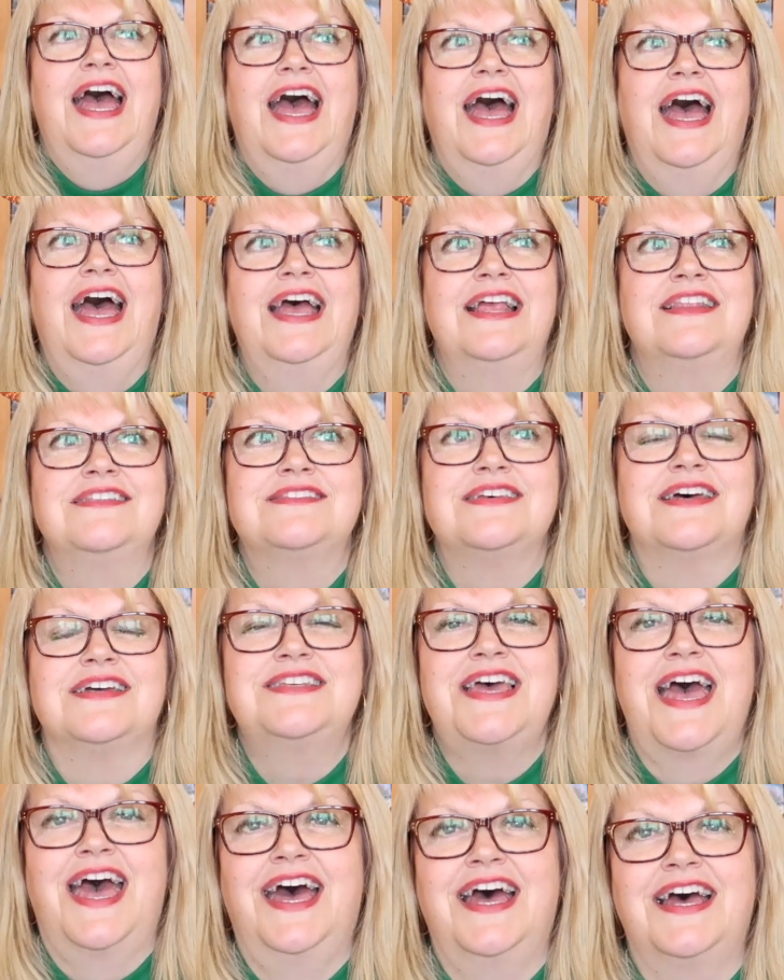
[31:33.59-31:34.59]
And
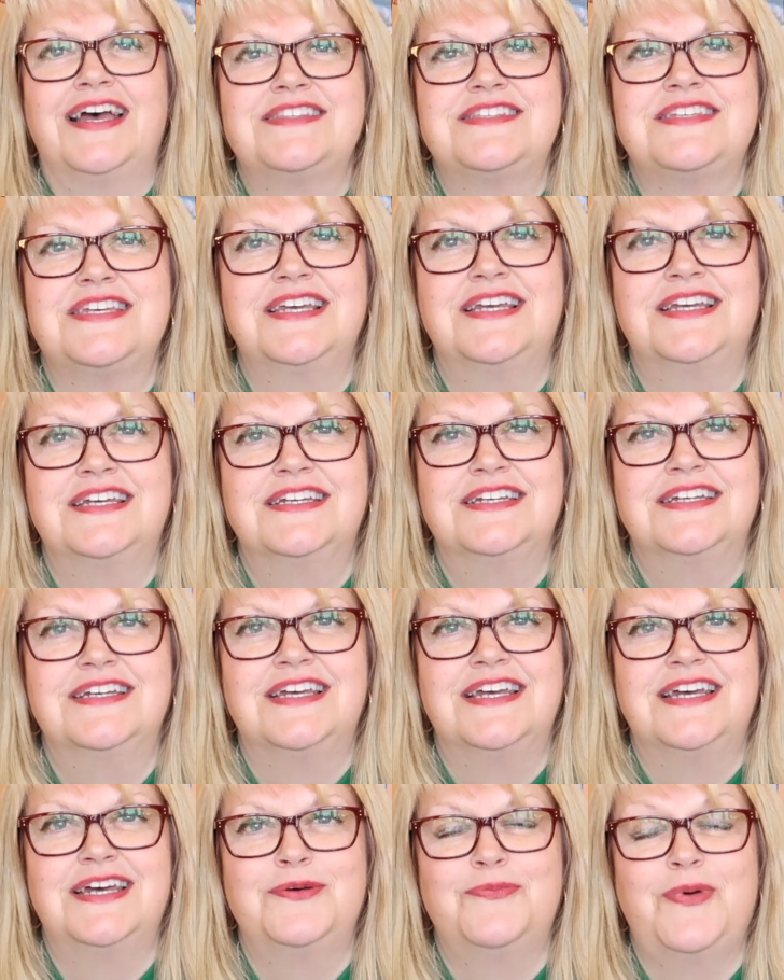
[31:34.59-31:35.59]
I'd had
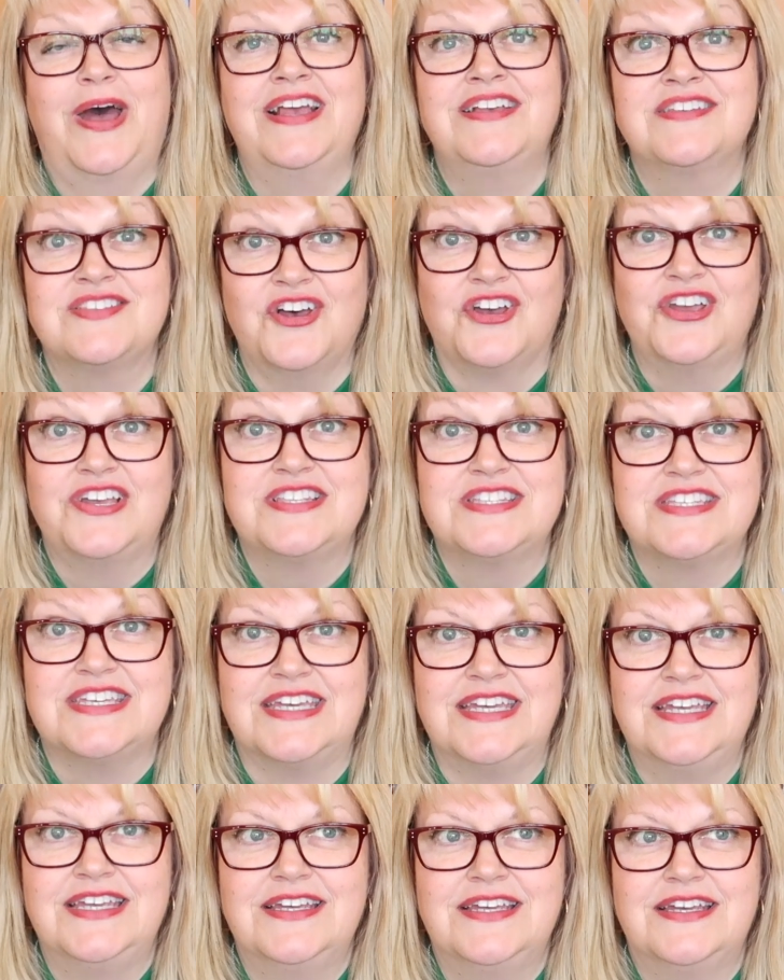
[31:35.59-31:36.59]

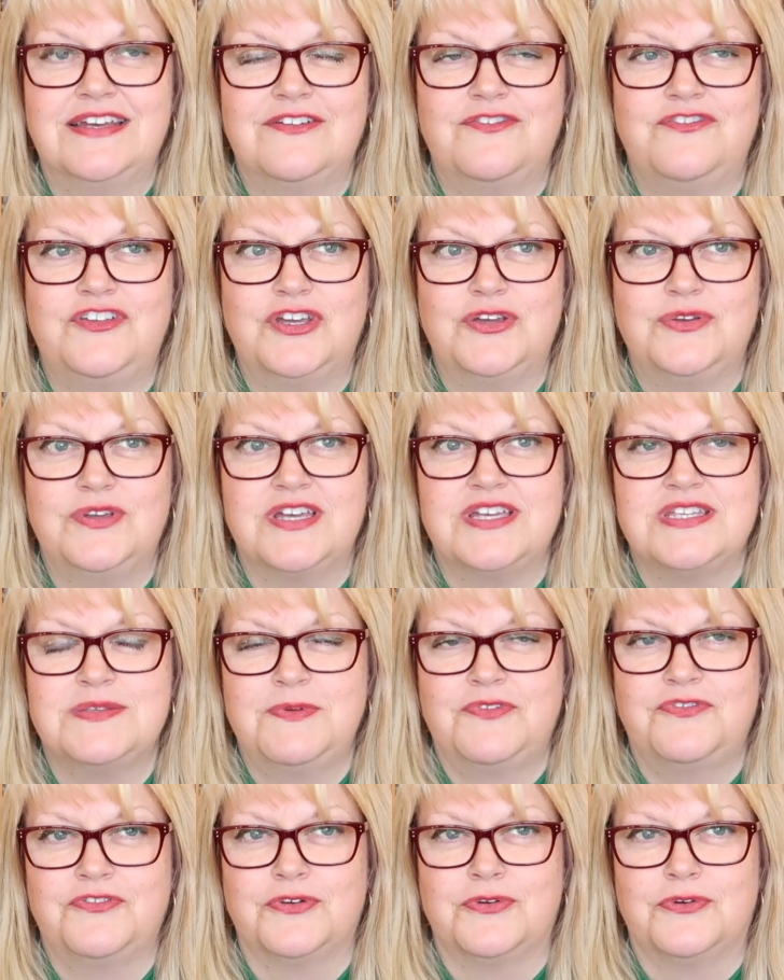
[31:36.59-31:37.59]
anxiety a few years
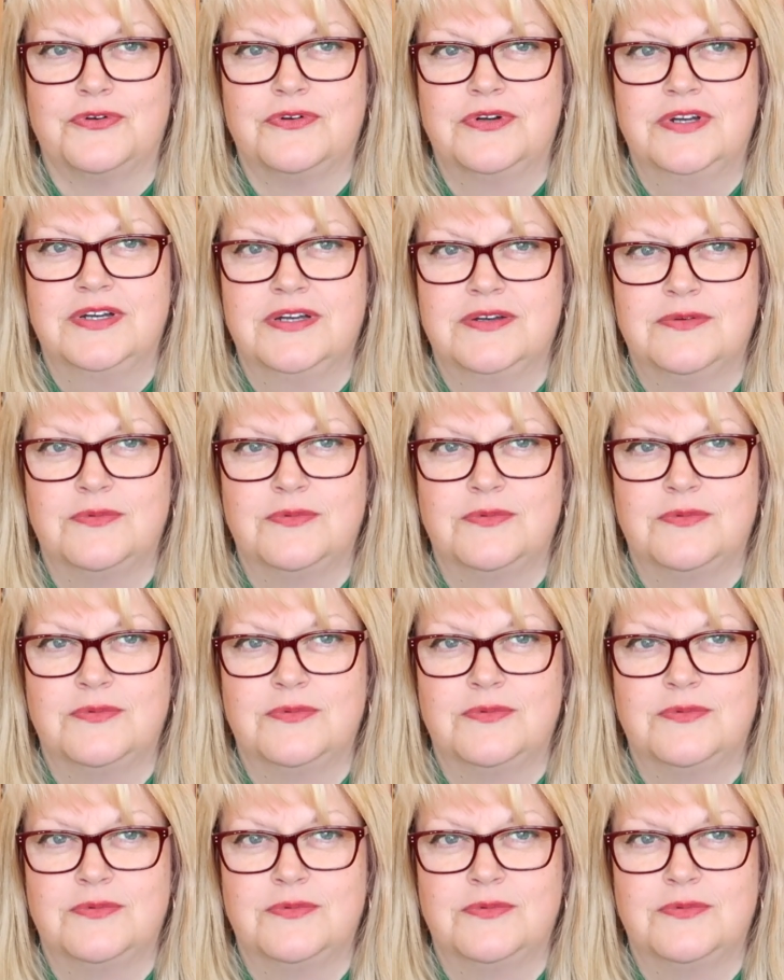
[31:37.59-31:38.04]
before.